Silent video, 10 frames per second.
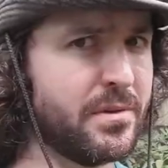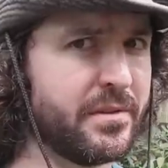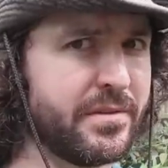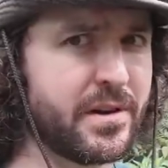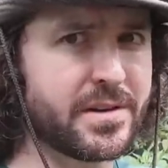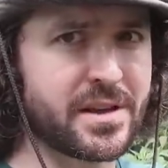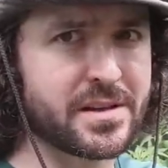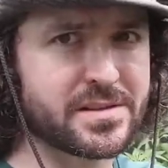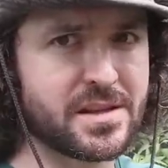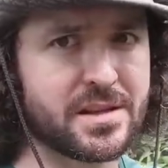They're very
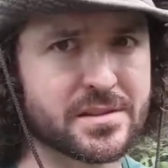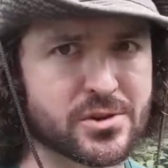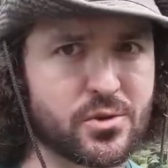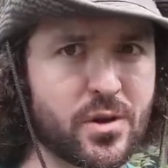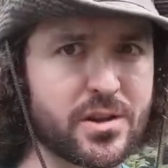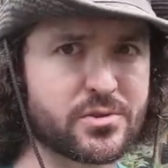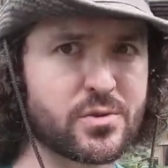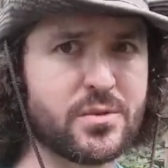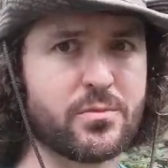tasty. It's a great tree.